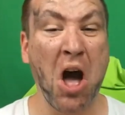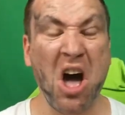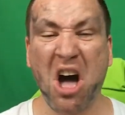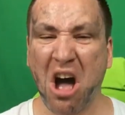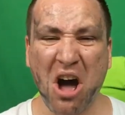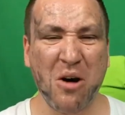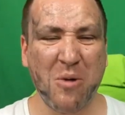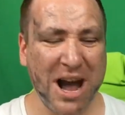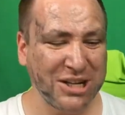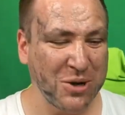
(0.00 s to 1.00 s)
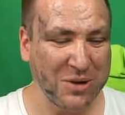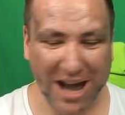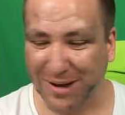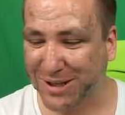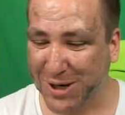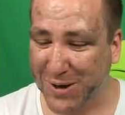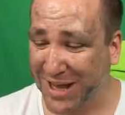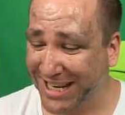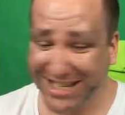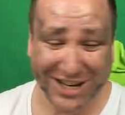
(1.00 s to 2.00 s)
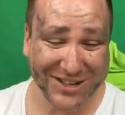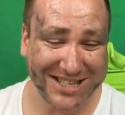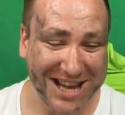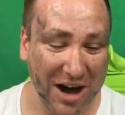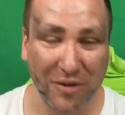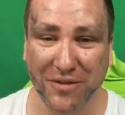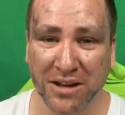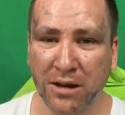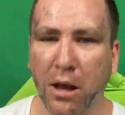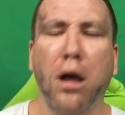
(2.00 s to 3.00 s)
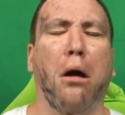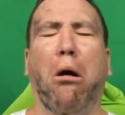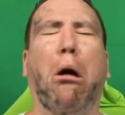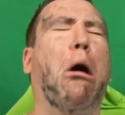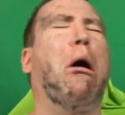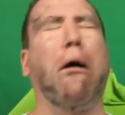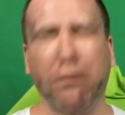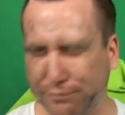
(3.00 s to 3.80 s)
Ah, oh, why do you girls do this to yourself? Oh!